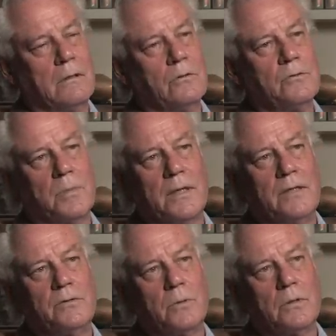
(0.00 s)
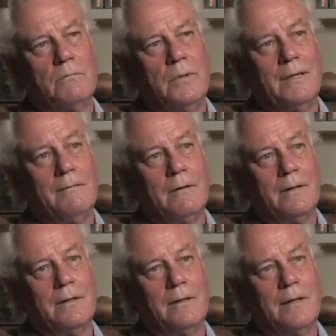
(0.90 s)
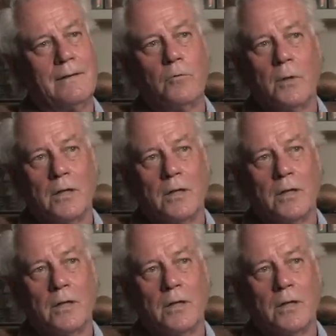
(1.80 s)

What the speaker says: those planes were that everyone